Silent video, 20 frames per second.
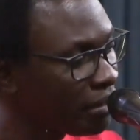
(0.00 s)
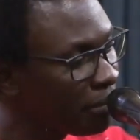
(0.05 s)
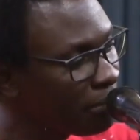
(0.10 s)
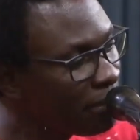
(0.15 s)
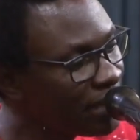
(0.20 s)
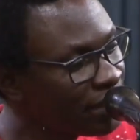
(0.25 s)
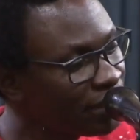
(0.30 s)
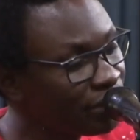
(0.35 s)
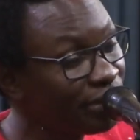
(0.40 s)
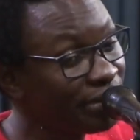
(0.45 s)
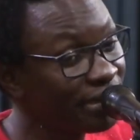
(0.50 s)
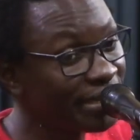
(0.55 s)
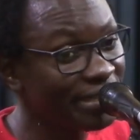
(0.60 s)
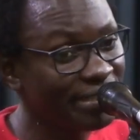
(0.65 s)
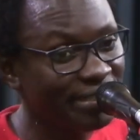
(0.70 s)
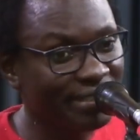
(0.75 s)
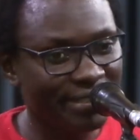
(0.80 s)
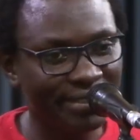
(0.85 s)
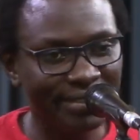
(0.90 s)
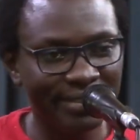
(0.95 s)
but
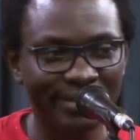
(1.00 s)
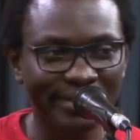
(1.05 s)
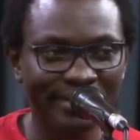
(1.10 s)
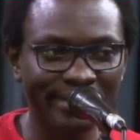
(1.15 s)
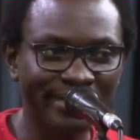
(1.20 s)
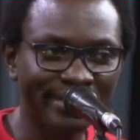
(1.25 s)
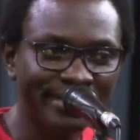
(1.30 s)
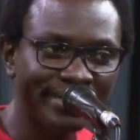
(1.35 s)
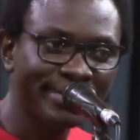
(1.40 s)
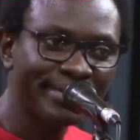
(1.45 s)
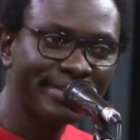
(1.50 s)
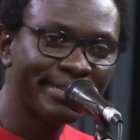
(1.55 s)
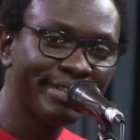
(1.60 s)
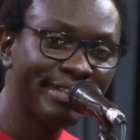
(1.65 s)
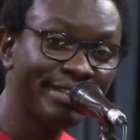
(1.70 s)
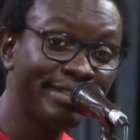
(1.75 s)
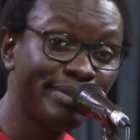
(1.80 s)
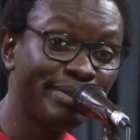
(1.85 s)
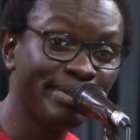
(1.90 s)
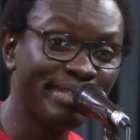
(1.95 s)
Horace
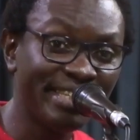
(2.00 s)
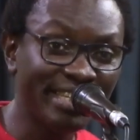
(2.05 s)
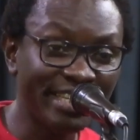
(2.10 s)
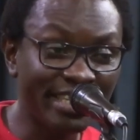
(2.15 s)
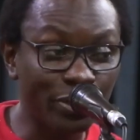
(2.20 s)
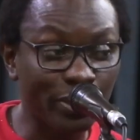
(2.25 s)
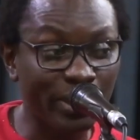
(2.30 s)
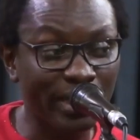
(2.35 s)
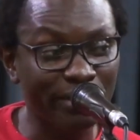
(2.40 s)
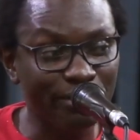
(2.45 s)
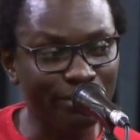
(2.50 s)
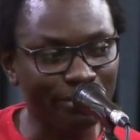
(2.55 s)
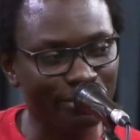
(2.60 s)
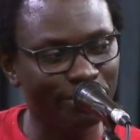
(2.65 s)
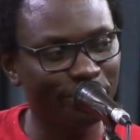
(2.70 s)
is using 12.